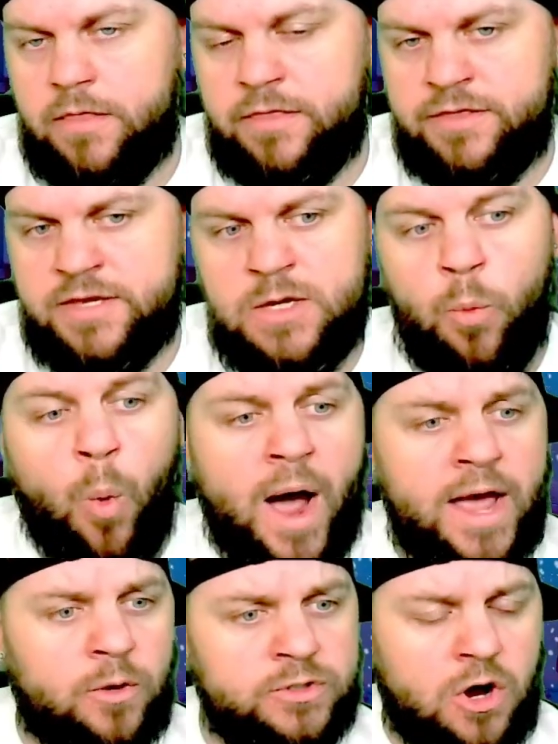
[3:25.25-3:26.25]
The
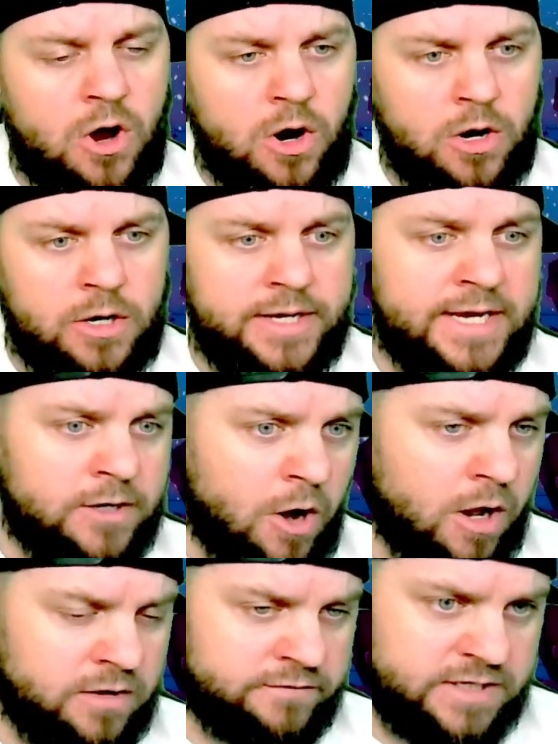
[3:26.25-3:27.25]
wild card in
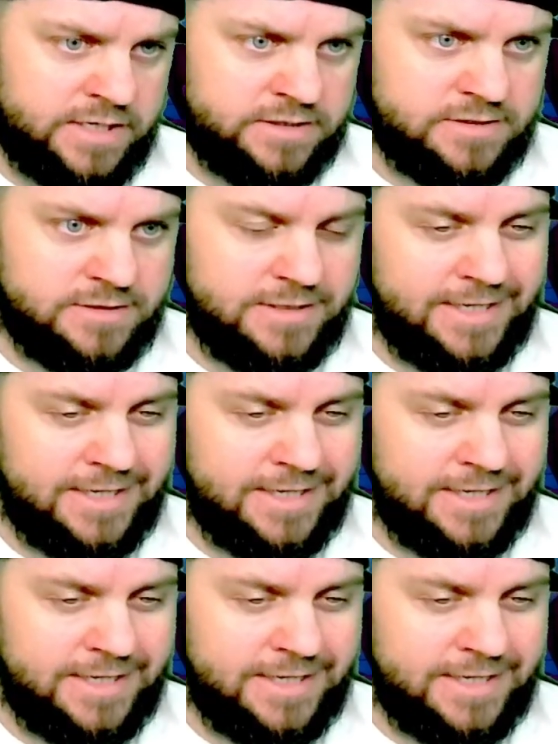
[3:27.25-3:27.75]
all of this